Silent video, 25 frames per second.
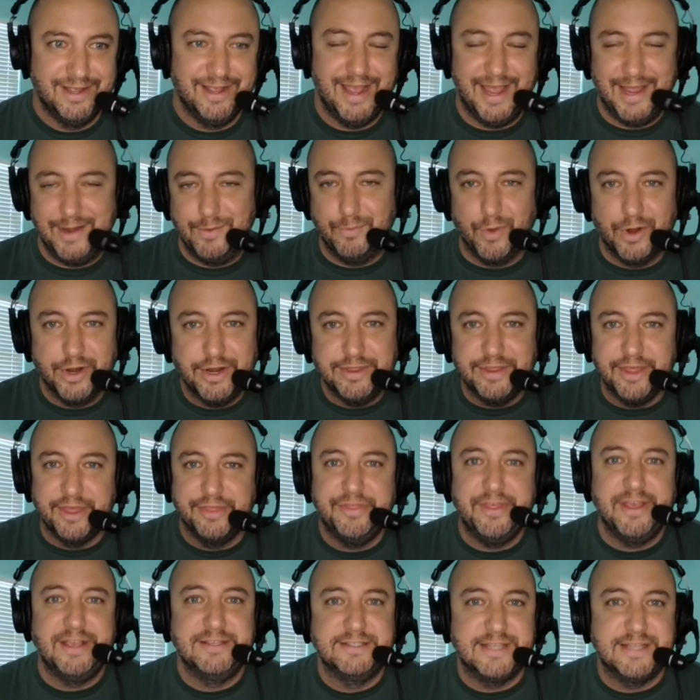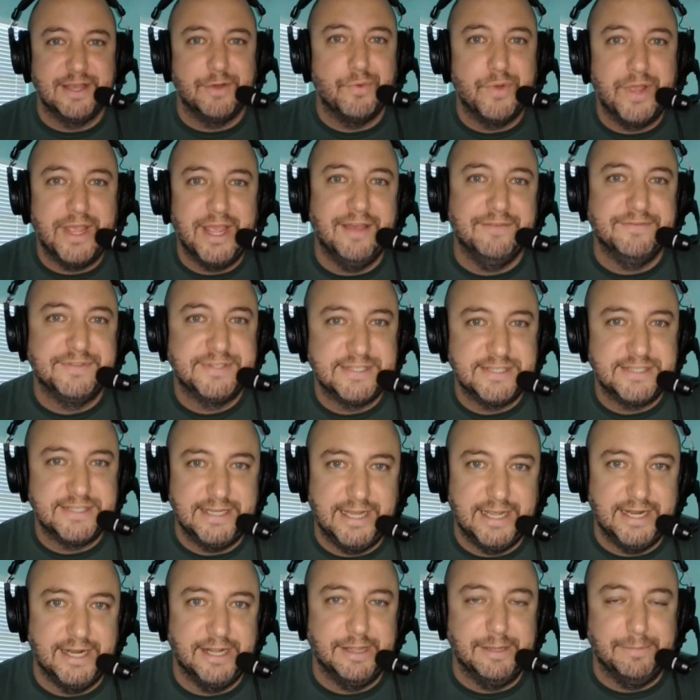And one of the things that we have
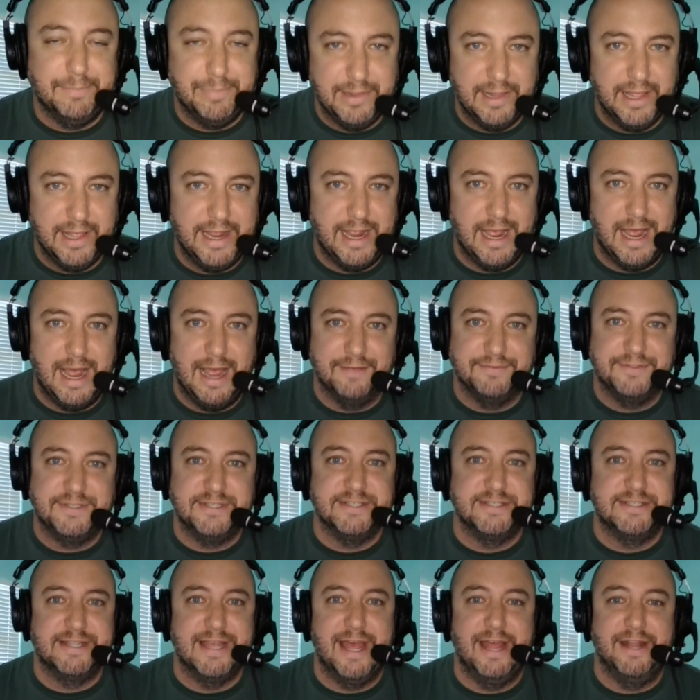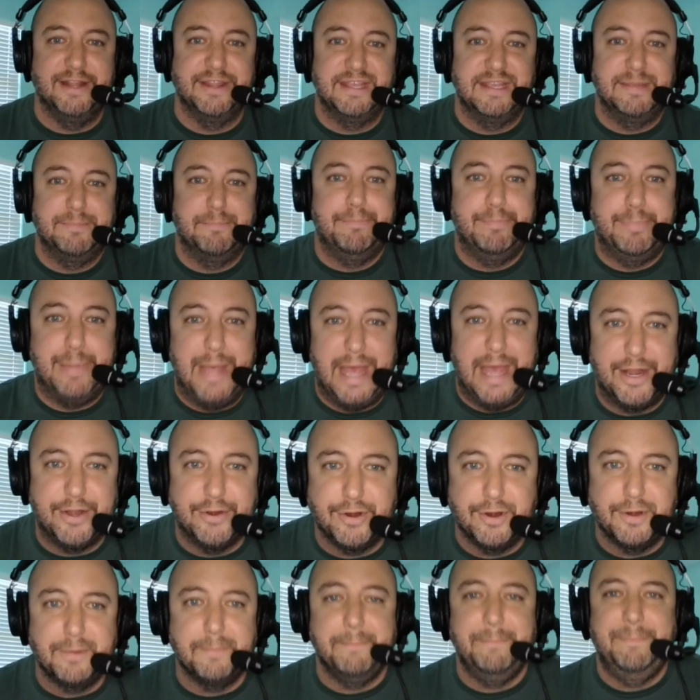seen in the playoffs is that the
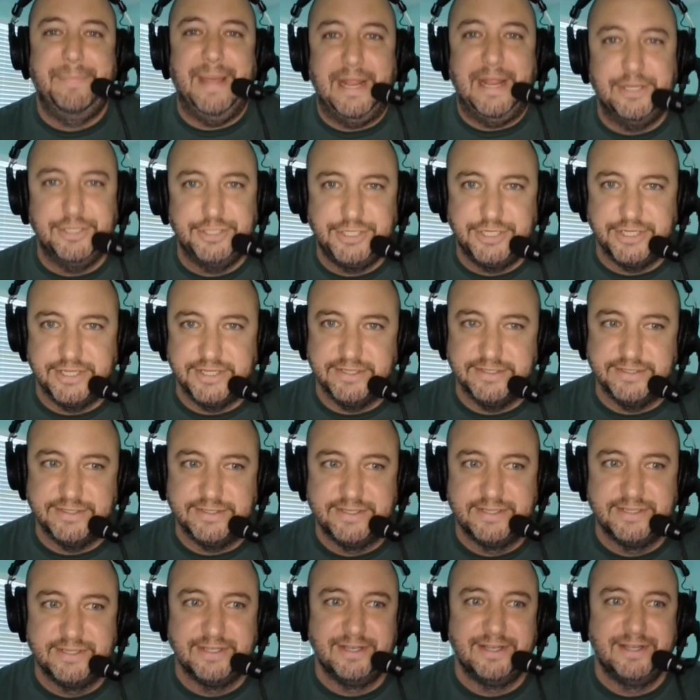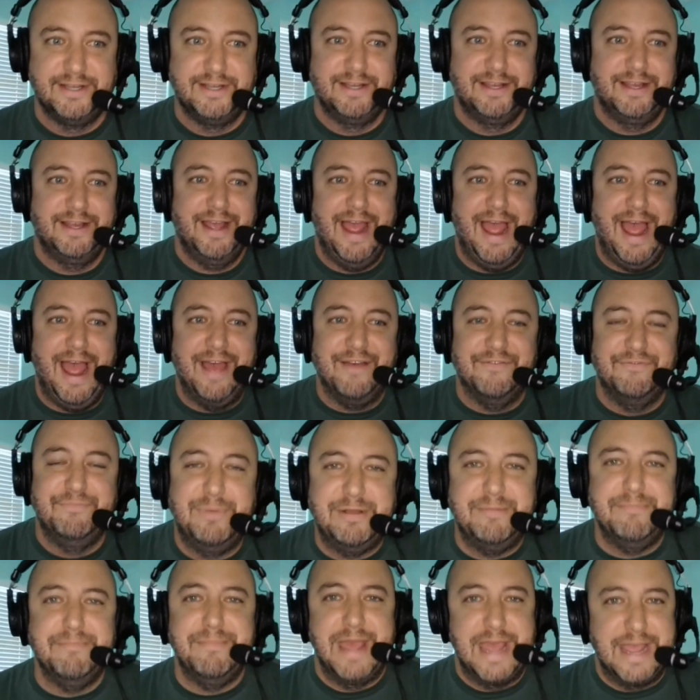better benches have
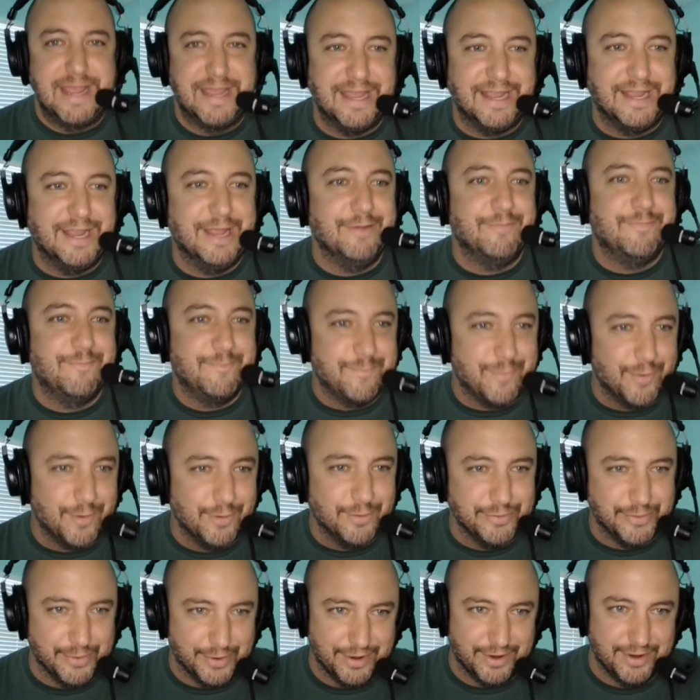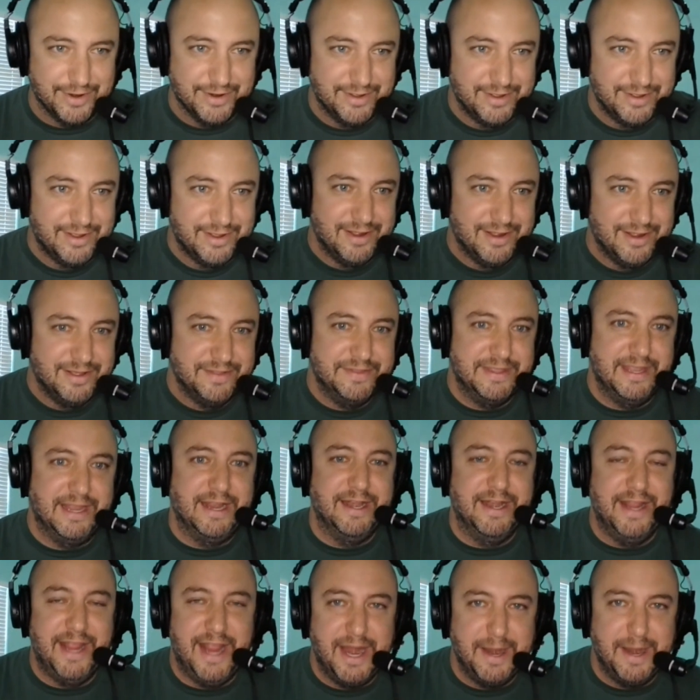been making it further. The
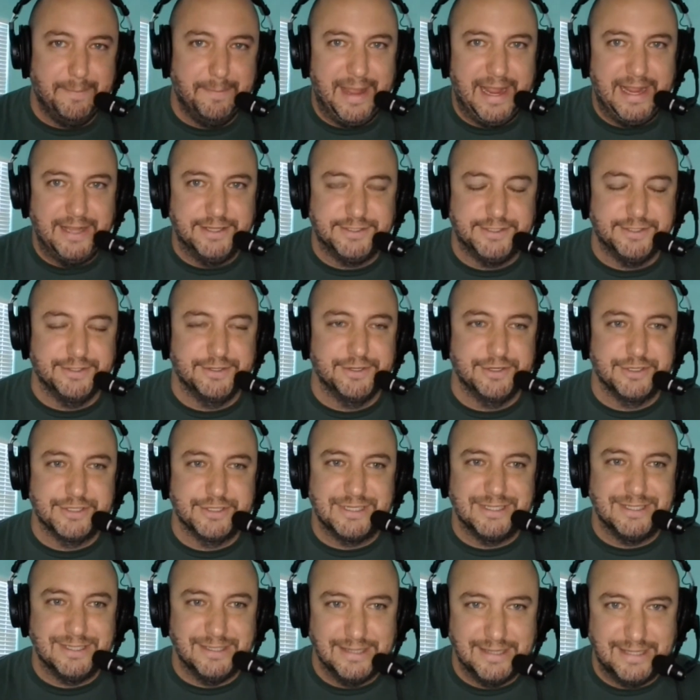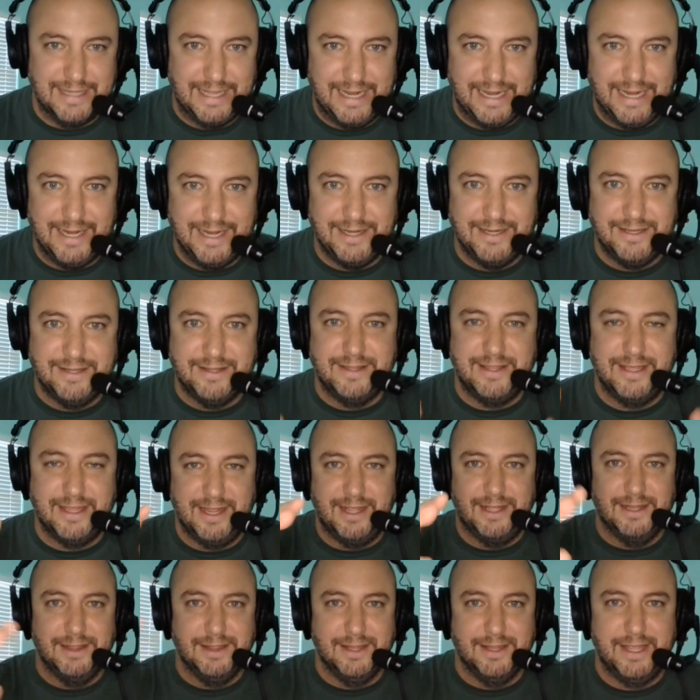Indiana Pacers lead
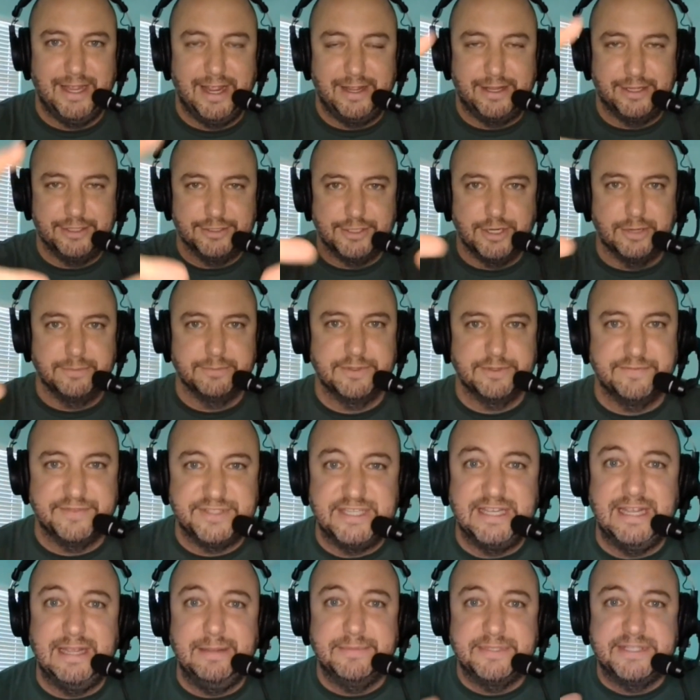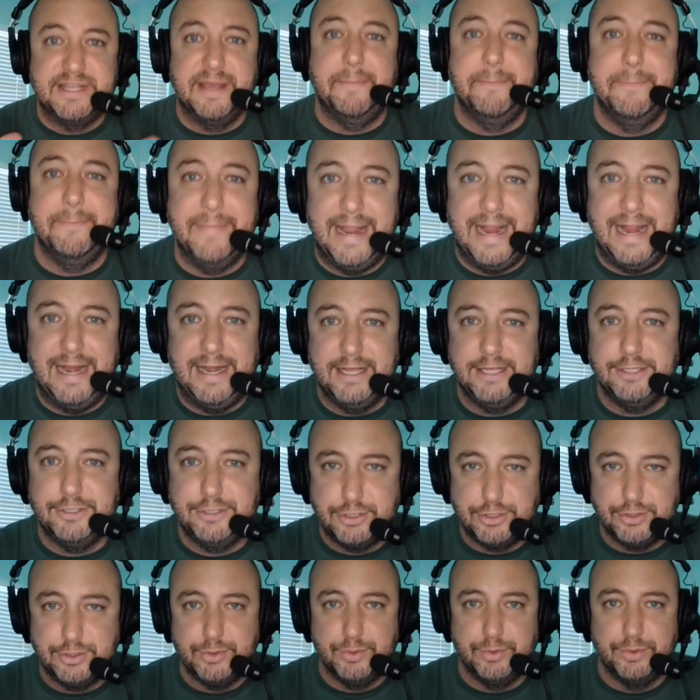the league in terms of teams that made it
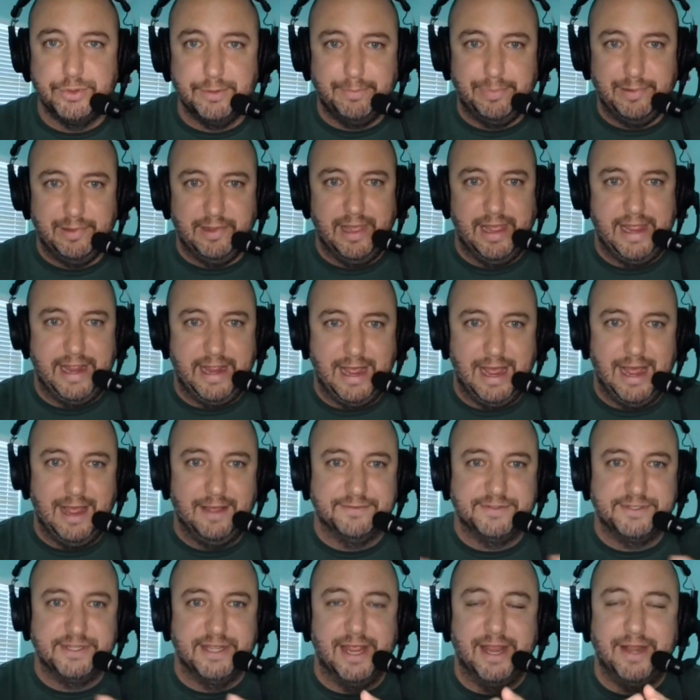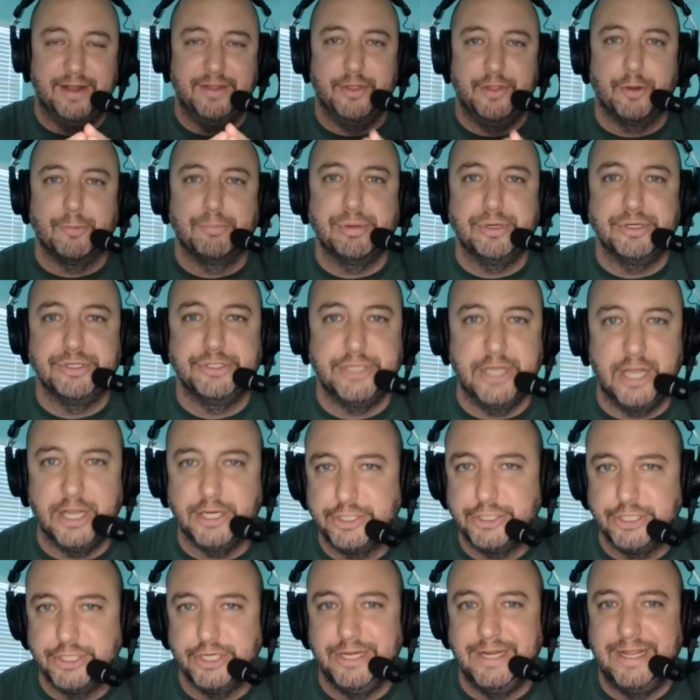to the playoffs and their
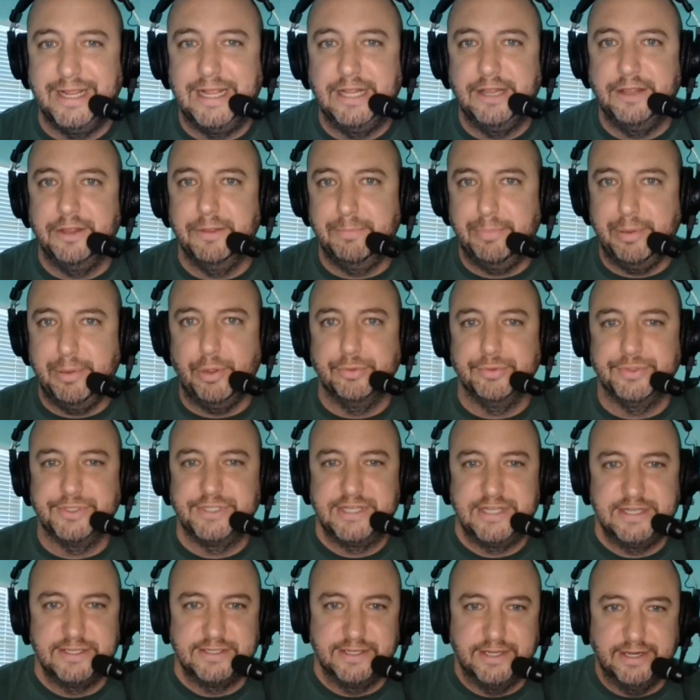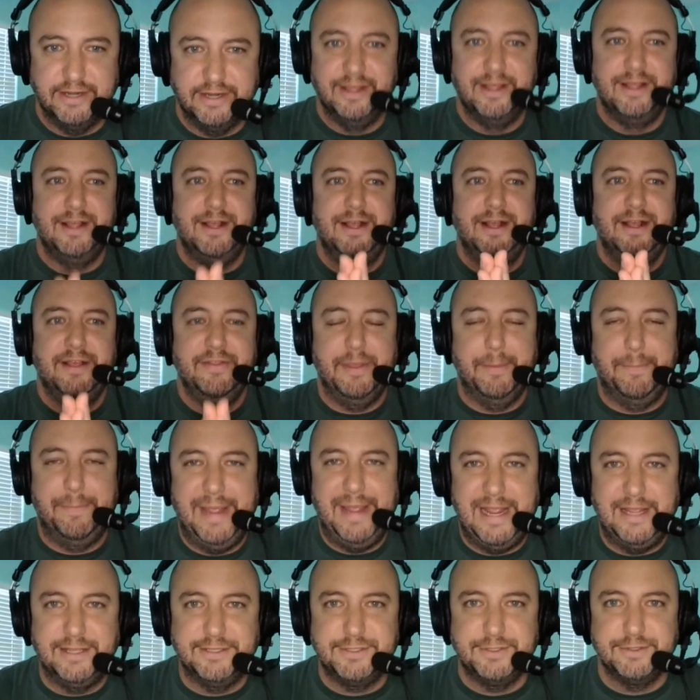production in the postseason. The
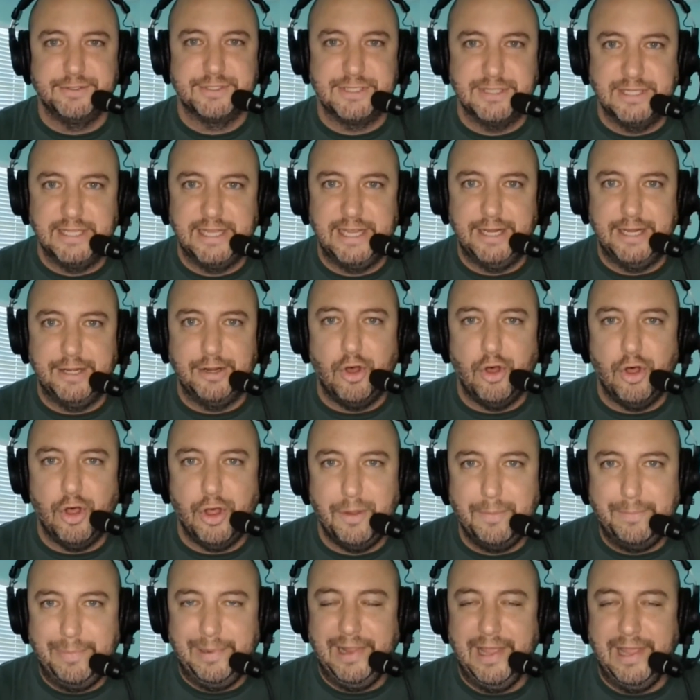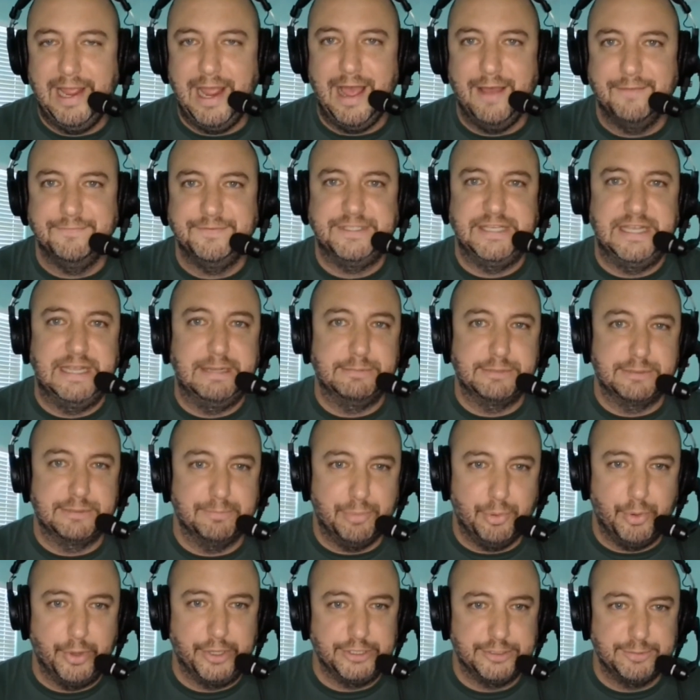Pacers lead all playoff teams in
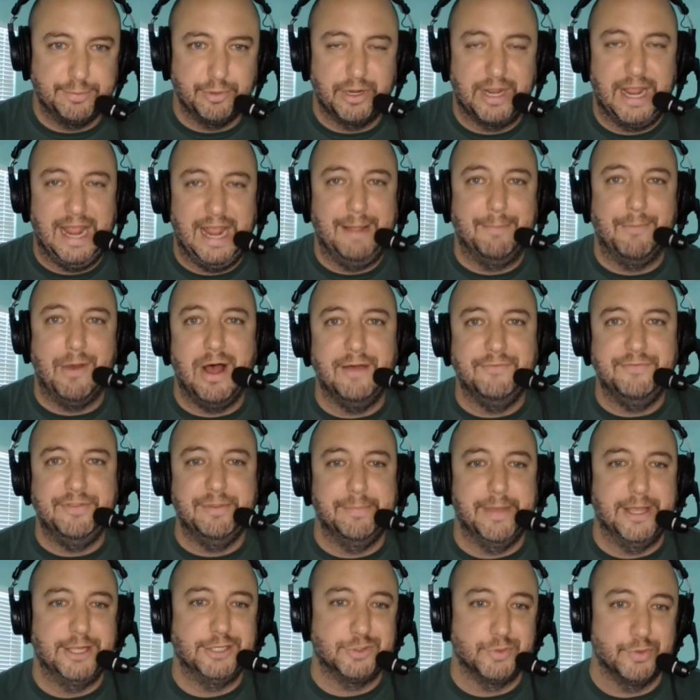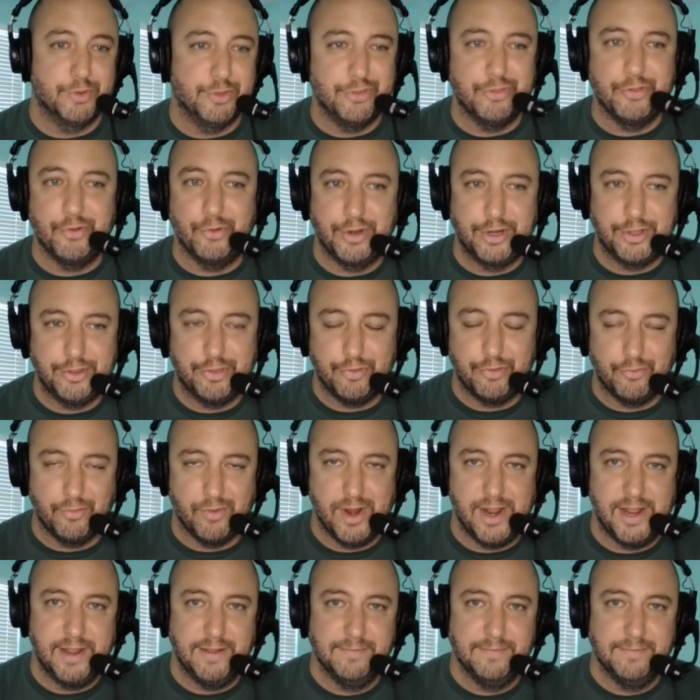points per game off the bench with 33.